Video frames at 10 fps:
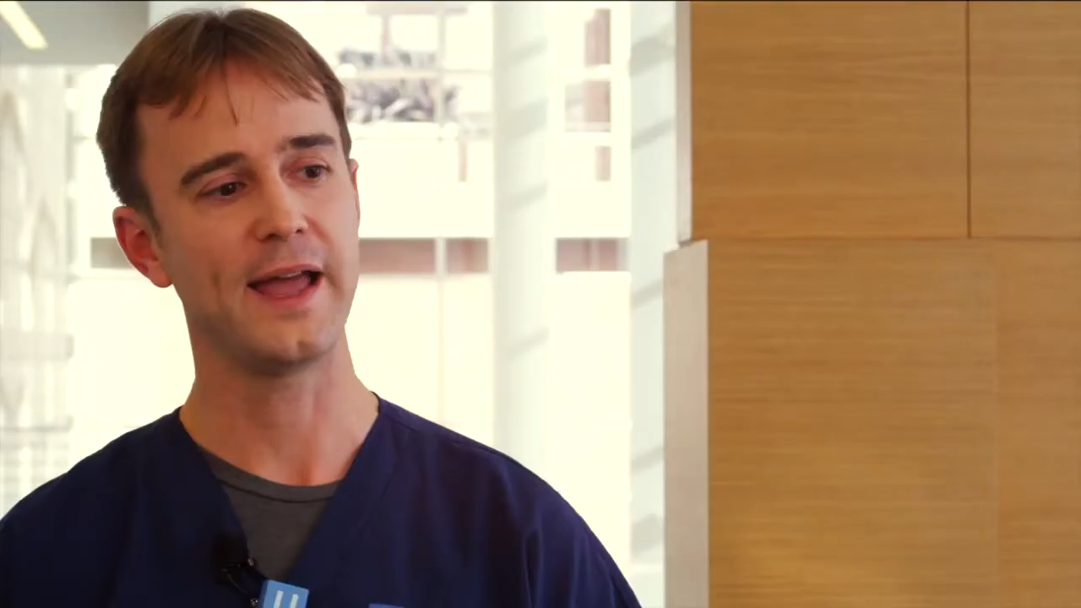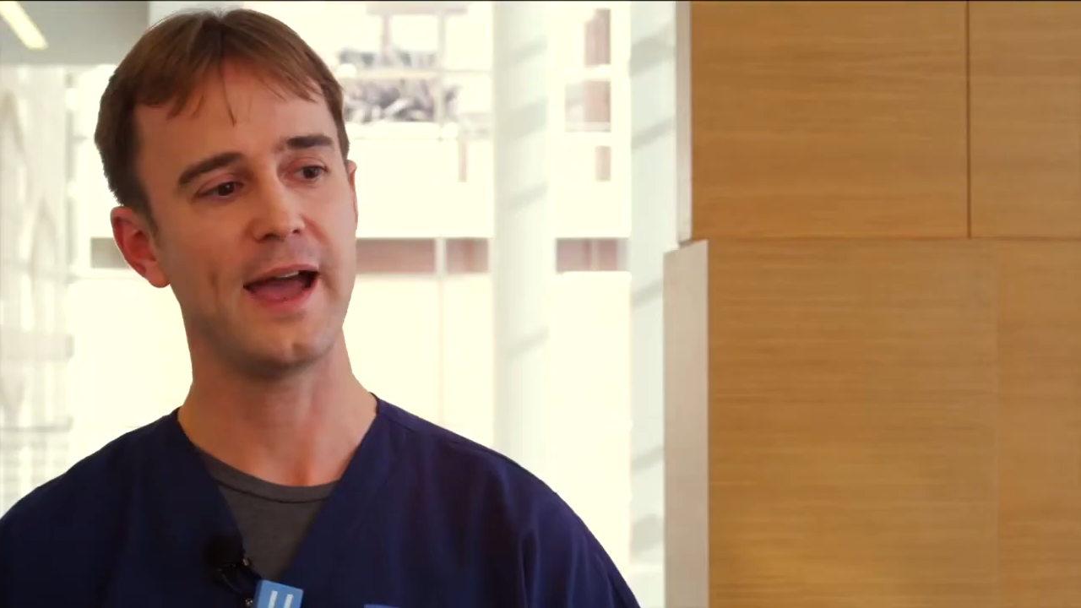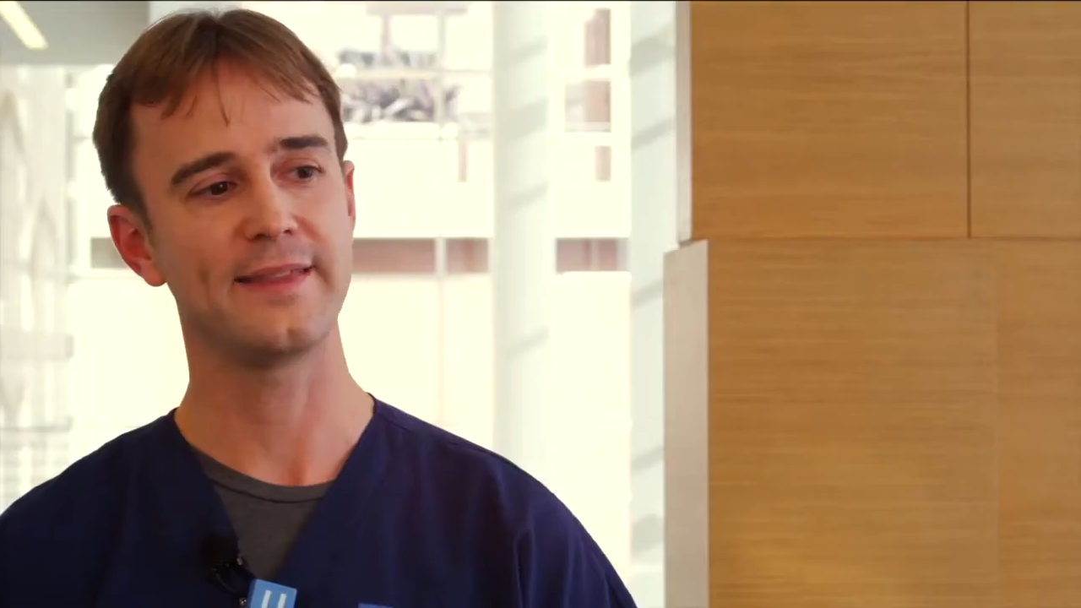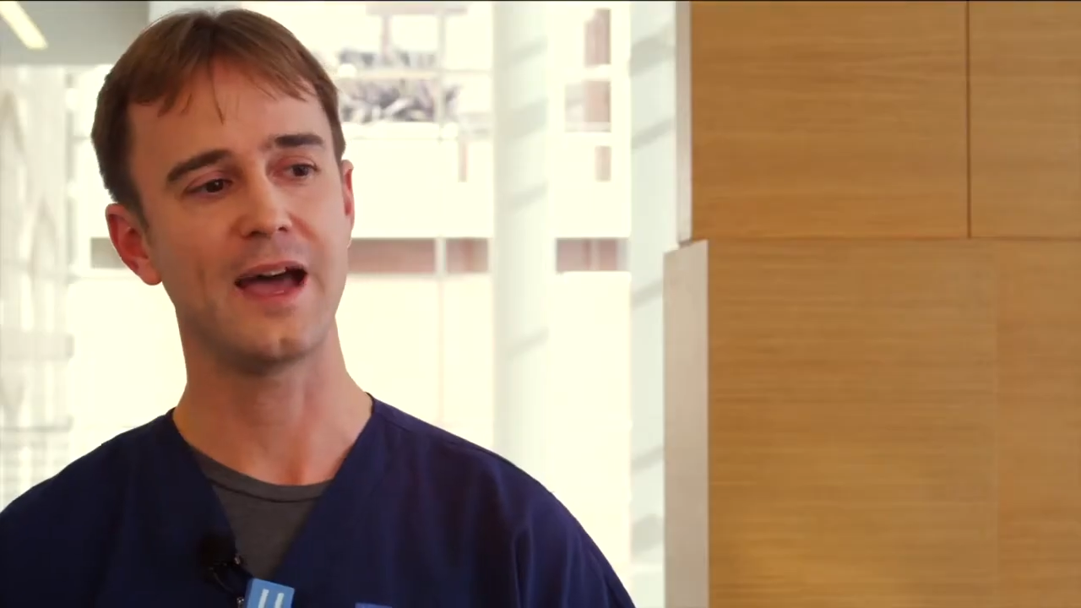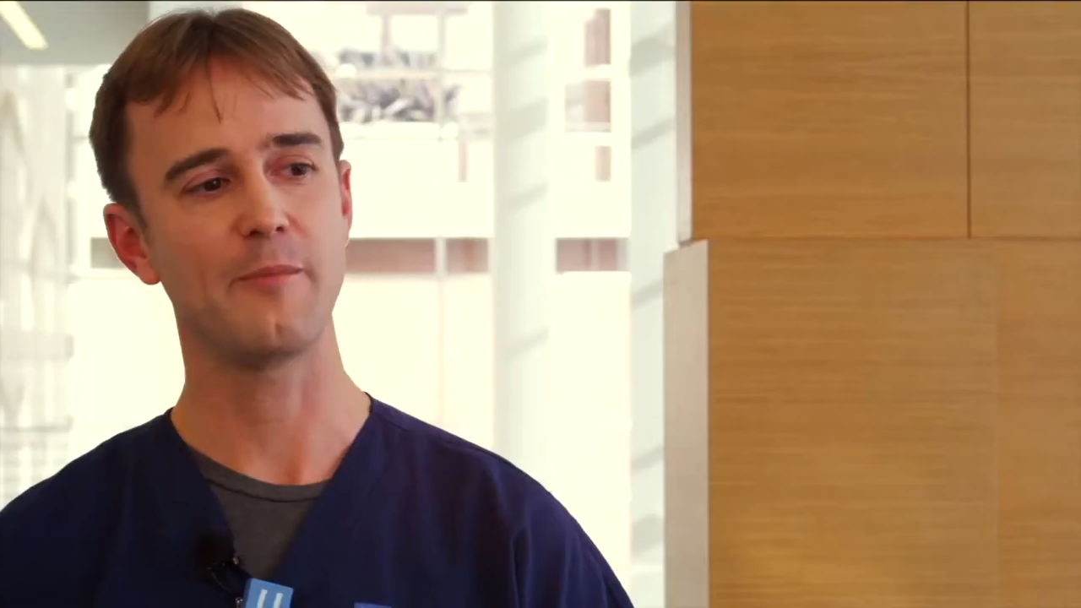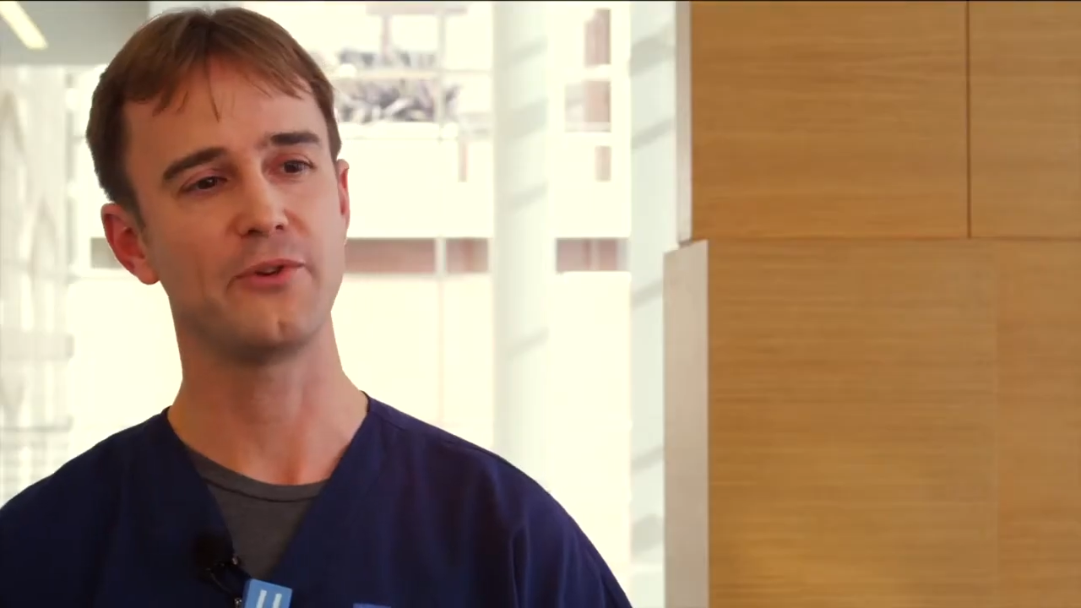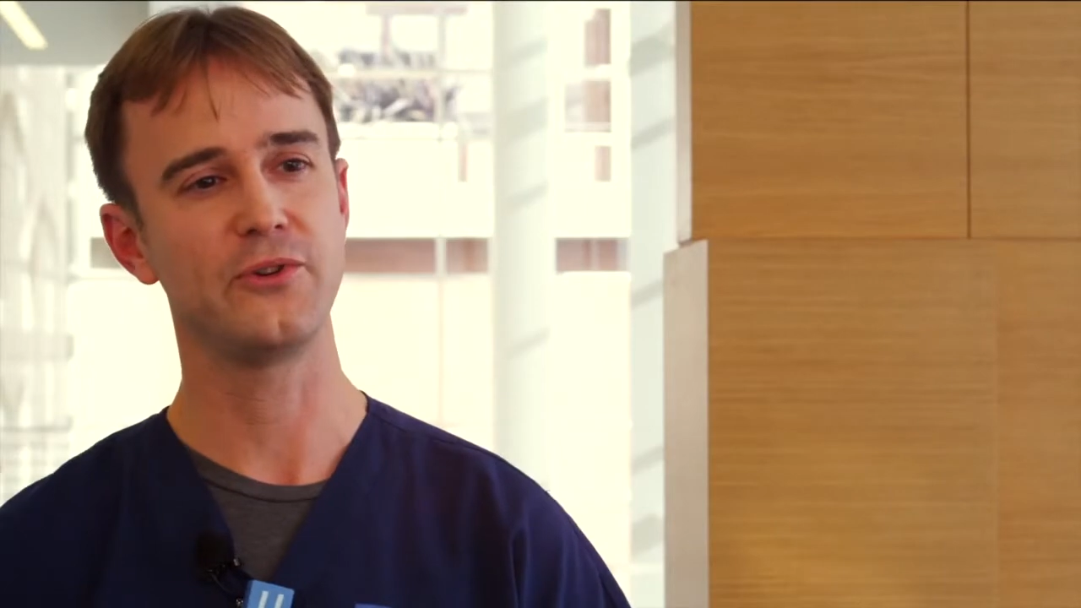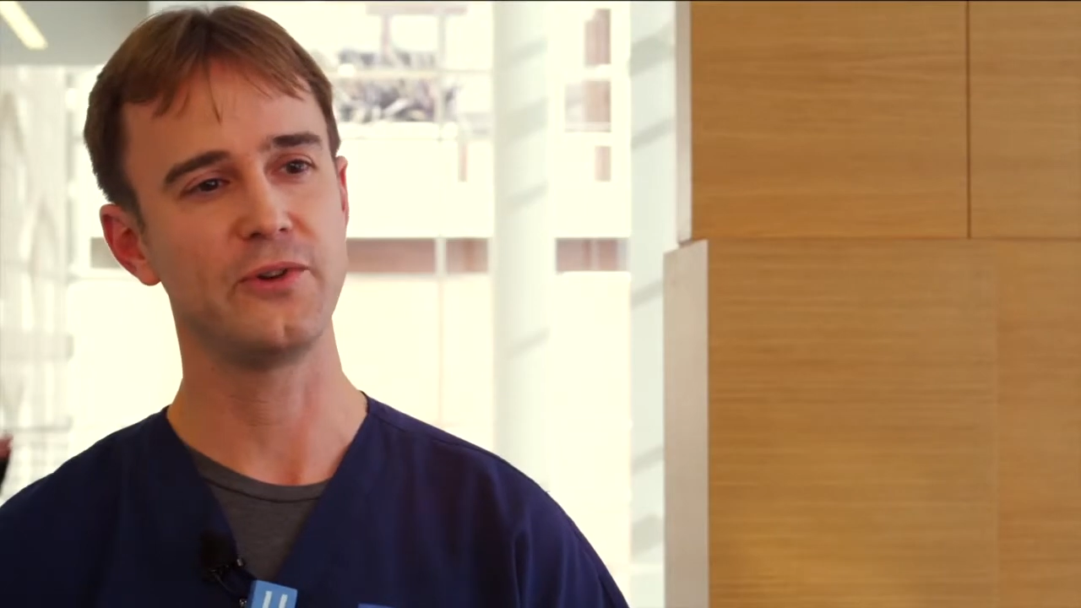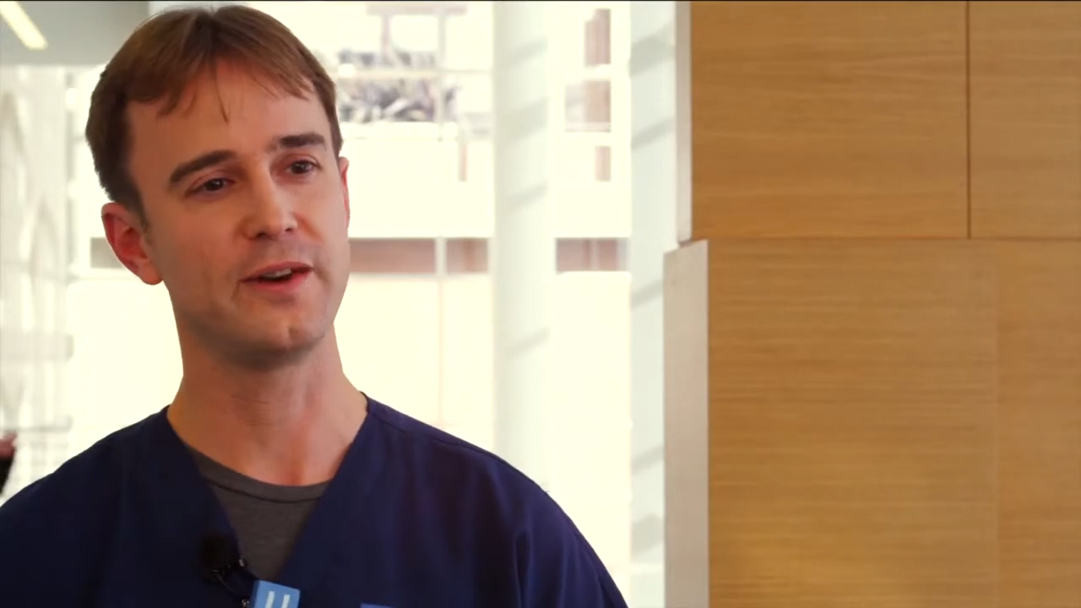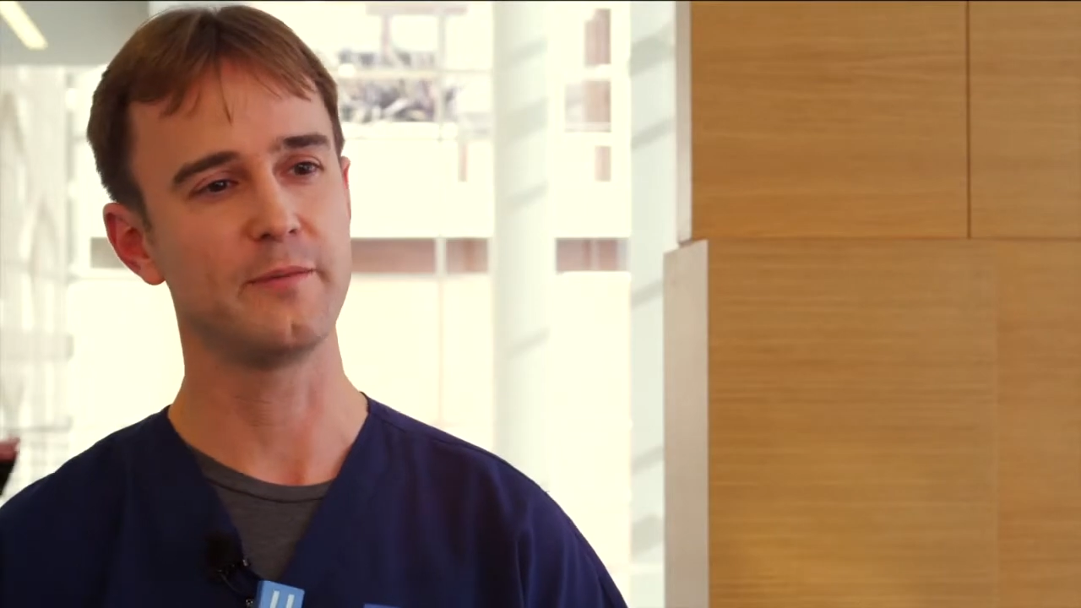I had the opportunity to